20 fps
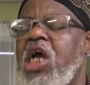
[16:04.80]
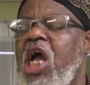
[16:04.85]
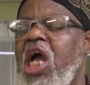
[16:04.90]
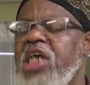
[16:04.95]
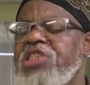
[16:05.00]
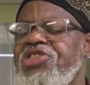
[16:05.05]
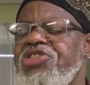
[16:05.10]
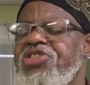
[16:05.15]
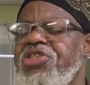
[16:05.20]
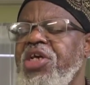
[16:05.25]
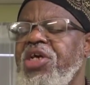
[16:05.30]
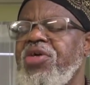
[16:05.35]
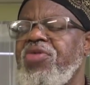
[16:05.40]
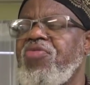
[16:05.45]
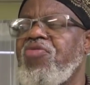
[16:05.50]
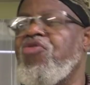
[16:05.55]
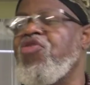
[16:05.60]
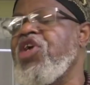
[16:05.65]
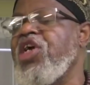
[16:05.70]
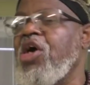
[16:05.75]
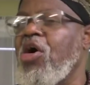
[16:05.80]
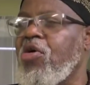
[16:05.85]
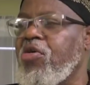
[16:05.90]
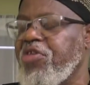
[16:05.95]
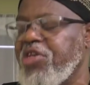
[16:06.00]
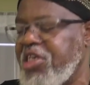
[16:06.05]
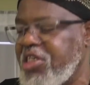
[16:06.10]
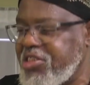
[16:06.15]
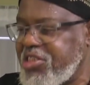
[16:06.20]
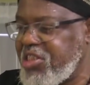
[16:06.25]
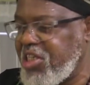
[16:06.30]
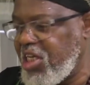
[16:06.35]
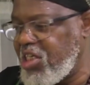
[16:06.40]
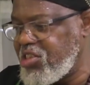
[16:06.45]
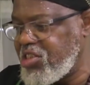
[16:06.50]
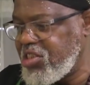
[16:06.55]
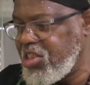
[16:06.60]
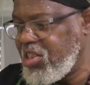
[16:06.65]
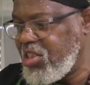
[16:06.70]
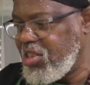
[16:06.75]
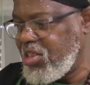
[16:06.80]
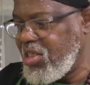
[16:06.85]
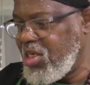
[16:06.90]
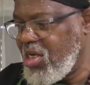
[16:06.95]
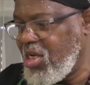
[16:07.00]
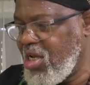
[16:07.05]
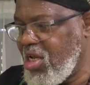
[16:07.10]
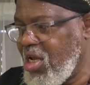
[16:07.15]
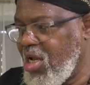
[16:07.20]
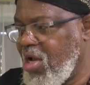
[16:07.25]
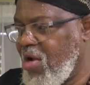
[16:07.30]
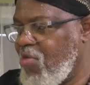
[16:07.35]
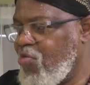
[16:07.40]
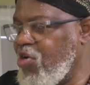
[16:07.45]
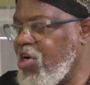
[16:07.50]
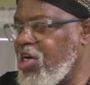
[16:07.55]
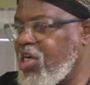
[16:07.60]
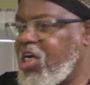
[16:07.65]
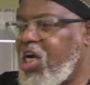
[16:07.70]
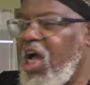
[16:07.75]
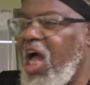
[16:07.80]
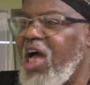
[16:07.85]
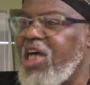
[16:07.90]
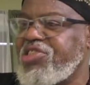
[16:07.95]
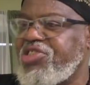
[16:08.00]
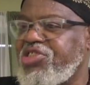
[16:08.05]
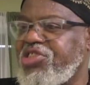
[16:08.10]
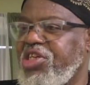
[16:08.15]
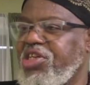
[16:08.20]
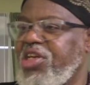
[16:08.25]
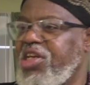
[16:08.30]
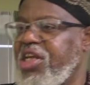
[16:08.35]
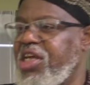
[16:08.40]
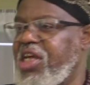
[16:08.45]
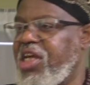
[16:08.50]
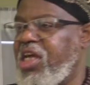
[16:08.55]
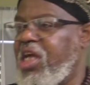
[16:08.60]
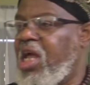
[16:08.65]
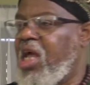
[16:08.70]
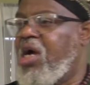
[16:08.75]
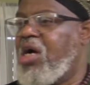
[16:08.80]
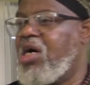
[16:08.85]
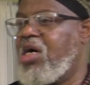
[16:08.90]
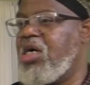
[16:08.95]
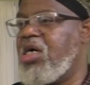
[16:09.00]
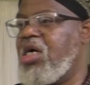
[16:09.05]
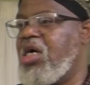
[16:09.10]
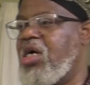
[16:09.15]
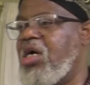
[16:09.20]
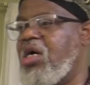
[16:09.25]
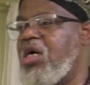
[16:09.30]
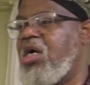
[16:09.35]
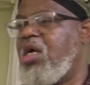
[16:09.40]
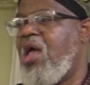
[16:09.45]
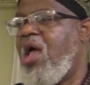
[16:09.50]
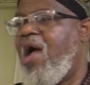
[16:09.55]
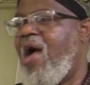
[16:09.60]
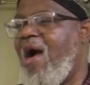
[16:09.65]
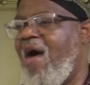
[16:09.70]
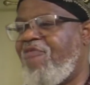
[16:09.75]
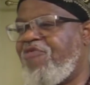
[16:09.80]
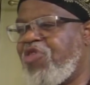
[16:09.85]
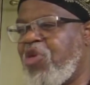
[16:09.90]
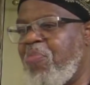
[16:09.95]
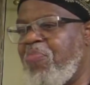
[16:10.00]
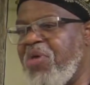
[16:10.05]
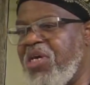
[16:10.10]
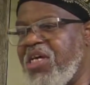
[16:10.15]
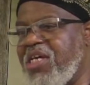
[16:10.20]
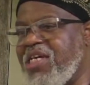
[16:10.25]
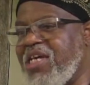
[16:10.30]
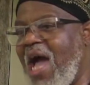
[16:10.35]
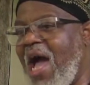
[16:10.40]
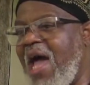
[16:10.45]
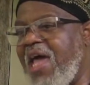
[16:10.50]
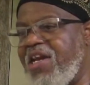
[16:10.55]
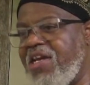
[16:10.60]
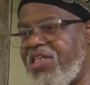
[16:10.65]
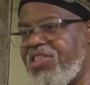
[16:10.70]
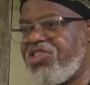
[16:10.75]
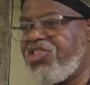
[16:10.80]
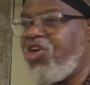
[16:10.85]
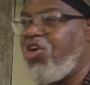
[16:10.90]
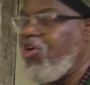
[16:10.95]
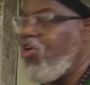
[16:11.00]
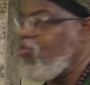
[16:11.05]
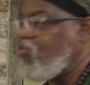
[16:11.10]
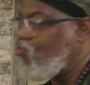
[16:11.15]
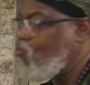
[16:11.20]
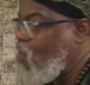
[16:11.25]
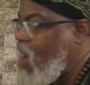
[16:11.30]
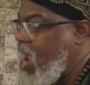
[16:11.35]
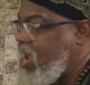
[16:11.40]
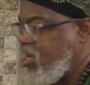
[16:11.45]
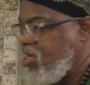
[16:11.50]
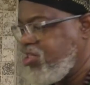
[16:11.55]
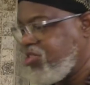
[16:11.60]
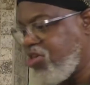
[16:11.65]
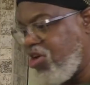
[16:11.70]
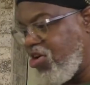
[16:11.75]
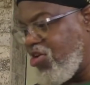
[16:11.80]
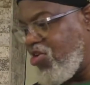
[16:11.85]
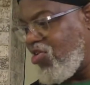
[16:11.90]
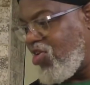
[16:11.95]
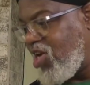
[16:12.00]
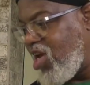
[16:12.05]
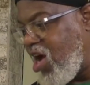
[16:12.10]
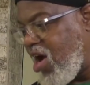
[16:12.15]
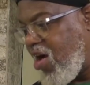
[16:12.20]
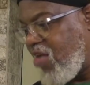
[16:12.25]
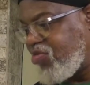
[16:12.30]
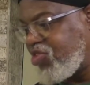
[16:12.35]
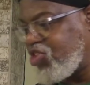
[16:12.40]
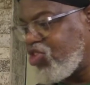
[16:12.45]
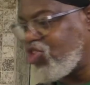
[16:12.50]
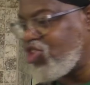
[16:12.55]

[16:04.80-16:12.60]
constant reorientation. We'll constantly have to be guided. Turn right, turn left,